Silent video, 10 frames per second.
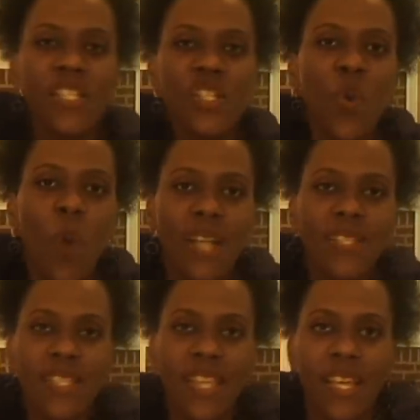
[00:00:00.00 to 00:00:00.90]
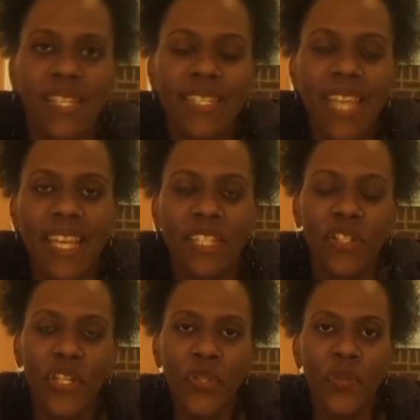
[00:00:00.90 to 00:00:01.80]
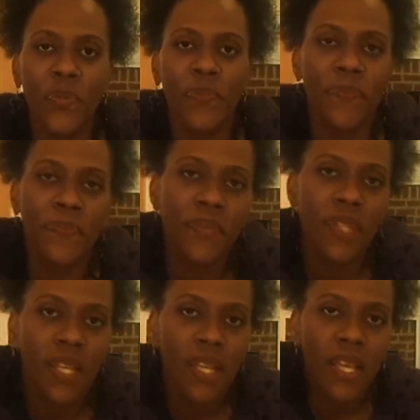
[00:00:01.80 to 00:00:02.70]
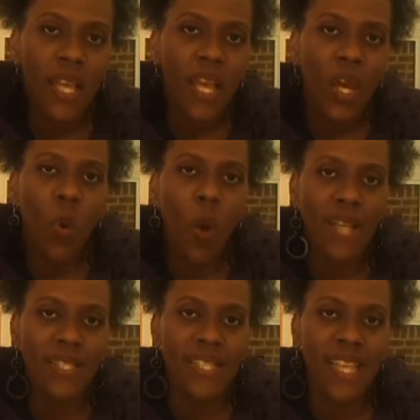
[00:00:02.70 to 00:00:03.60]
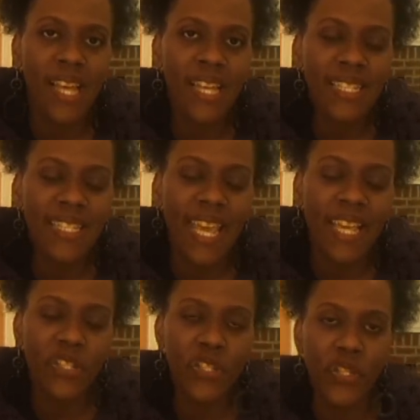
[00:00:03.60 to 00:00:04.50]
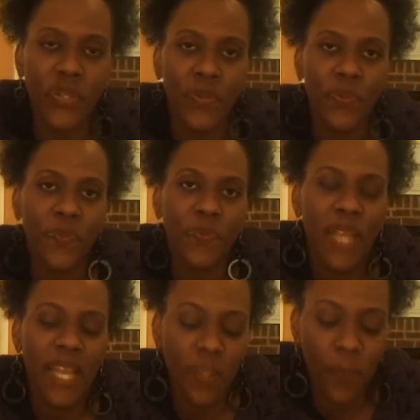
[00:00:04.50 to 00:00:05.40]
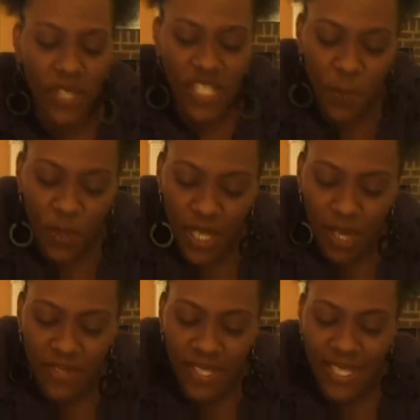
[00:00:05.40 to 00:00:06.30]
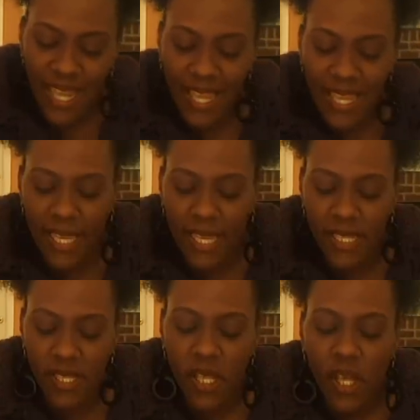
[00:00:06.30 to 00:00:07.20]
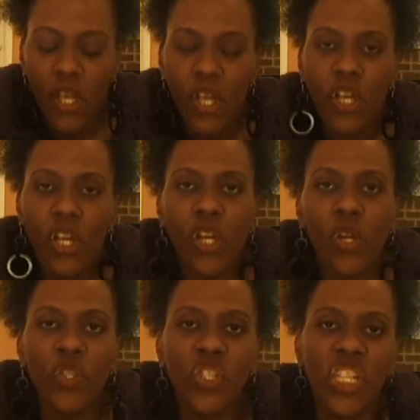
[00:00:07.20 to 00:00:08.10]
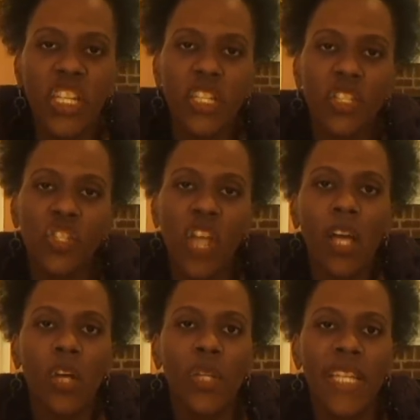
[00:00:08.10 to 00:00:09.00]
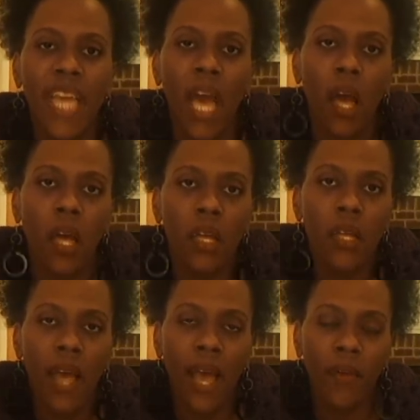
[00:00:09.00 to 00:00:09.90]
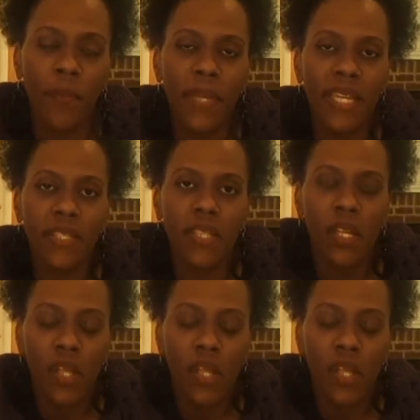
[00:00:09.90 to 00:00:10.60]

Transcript: it is Kwanzaa Day 2. Kwanzaa Day 2. And the principle of today is Kujichagulia. I repeat,